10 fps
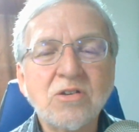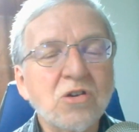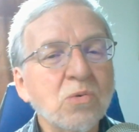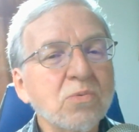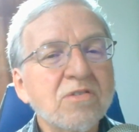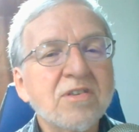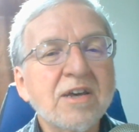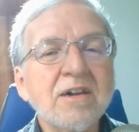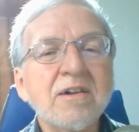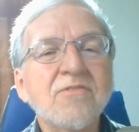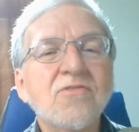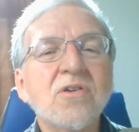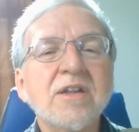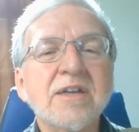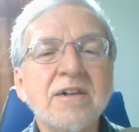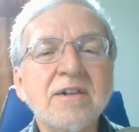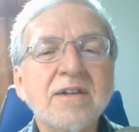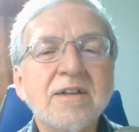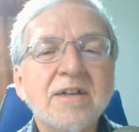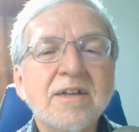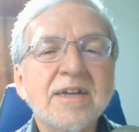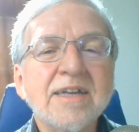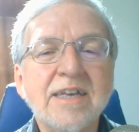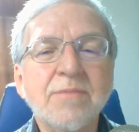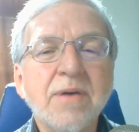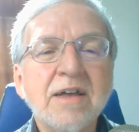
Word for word: Don't settle for little. Keep